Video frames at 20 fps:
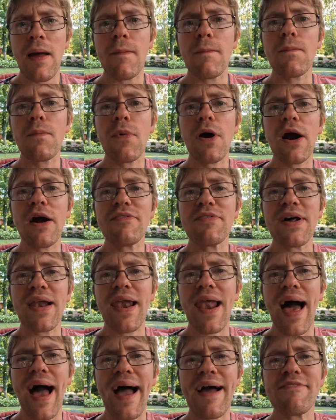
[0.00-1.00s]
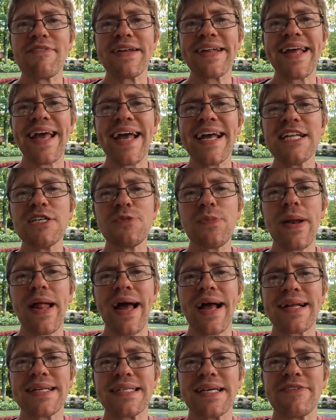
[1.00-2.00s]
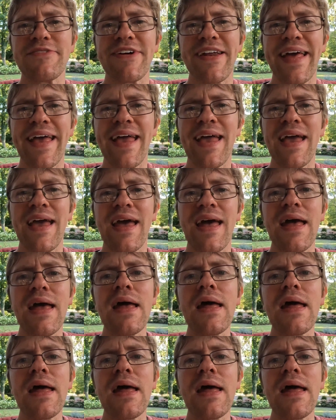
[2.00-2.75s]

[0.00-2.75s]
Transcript: more of a live engagement activity,